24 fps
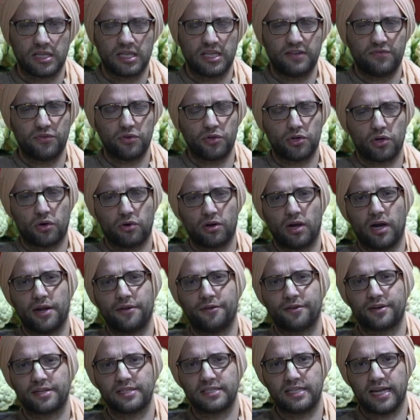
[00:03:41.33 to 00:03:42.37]
If you don't
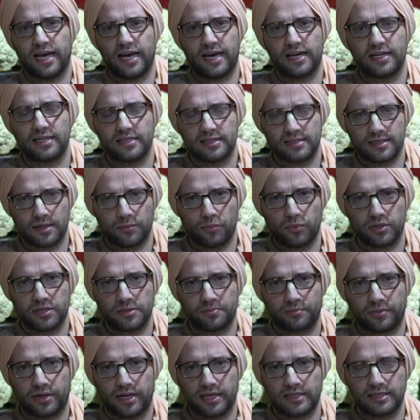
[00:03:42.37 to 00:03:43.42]
understand someone's
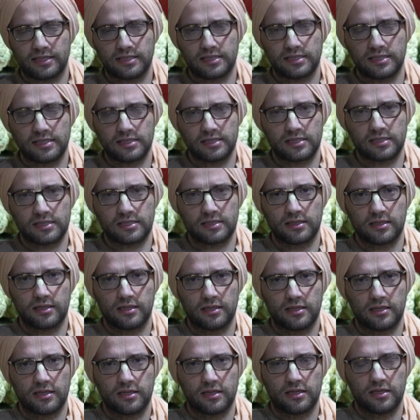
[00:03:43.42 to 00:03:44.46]
practices,
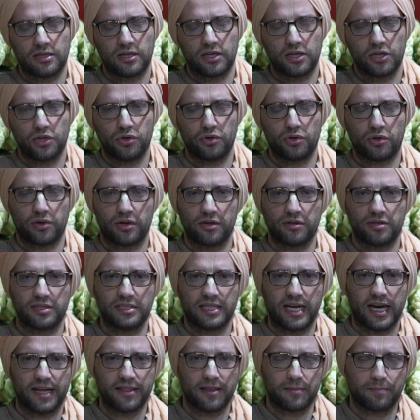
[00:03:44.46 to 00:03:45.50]
you don't
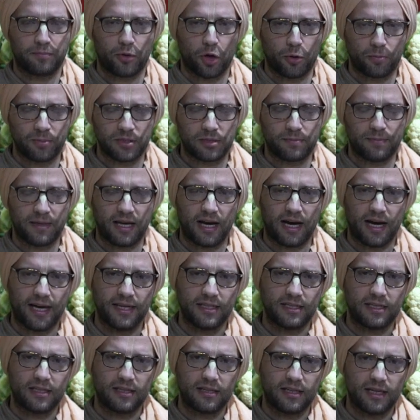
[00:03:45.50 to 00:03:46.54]
understand the purpose
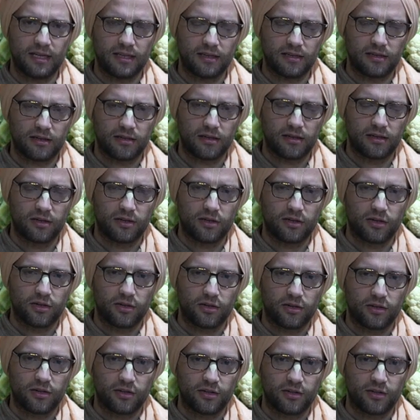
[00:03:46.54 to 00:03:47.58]
behind it, then
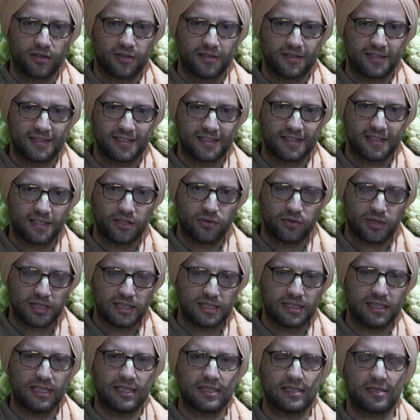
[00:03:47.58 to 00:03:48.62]
you can
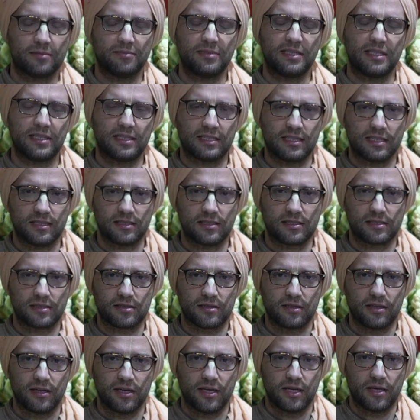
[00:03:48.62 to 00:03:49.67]
stay at some distance.
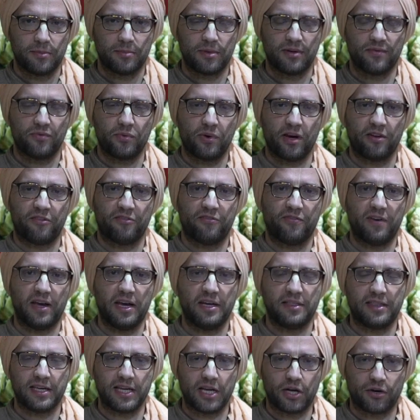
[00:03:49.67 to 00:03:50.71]
But if you have
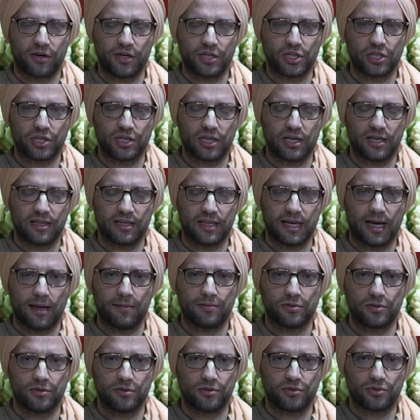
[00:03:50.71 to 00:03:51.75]
faith in Krishna, the
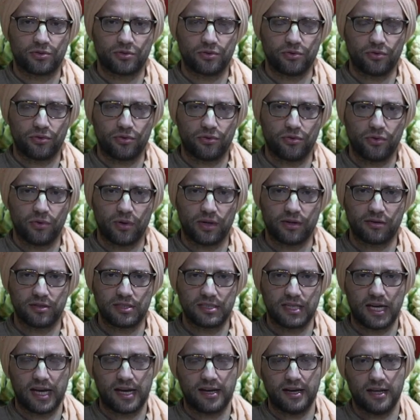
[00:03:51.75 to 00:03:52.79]
absolute truth, you
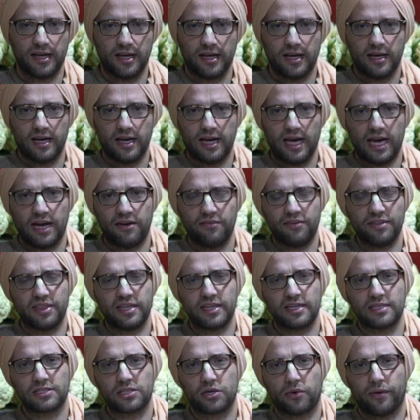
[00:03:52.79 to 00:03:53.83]
understand
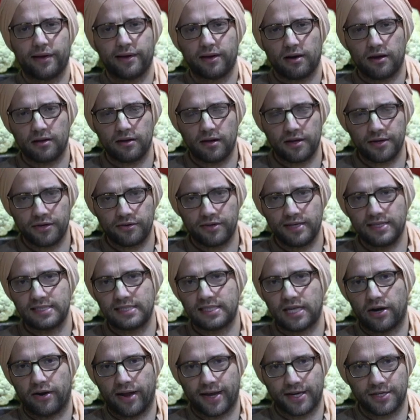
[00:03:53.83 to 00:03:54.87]
everything is going on under his
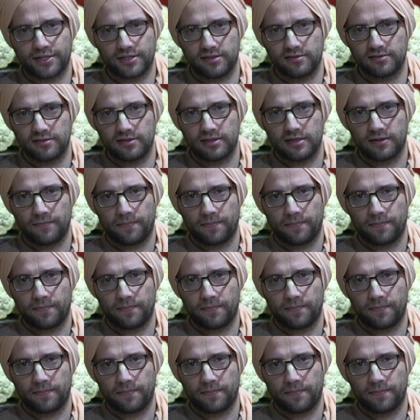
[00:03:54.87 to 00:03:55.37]
direction.